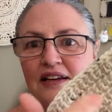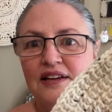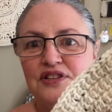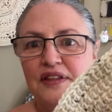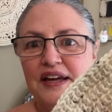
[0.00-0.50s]

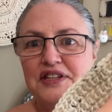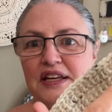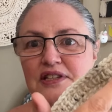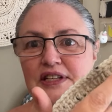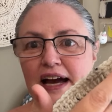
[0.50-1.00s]
So that's
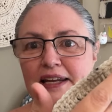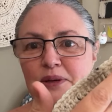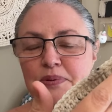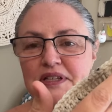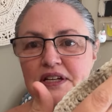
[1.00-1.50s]
our starting
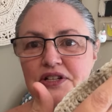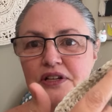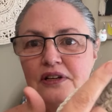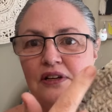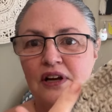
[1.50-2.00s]

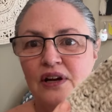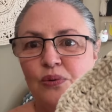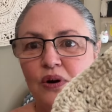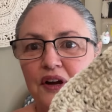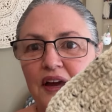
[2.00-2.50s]
position.
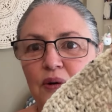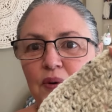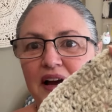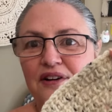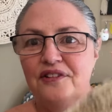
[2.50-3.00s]
Work our
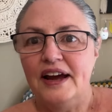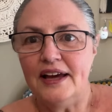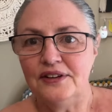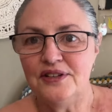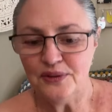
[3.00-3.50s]
way around,